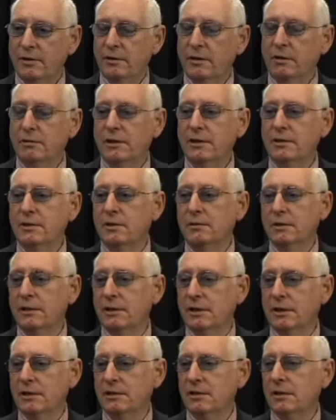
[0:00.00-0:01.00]
locked into
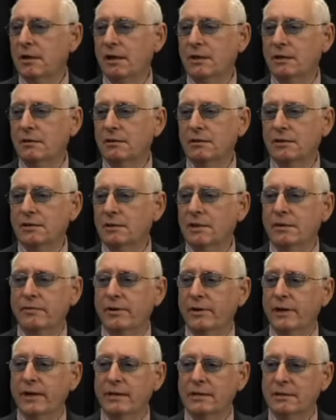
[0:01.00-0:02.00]
a cycle that
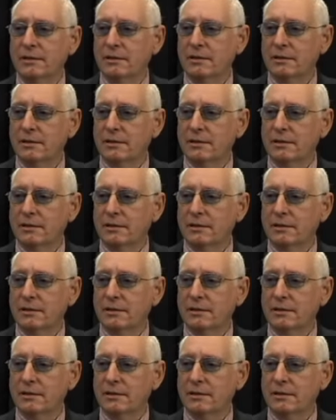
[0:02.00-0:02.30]
never ends.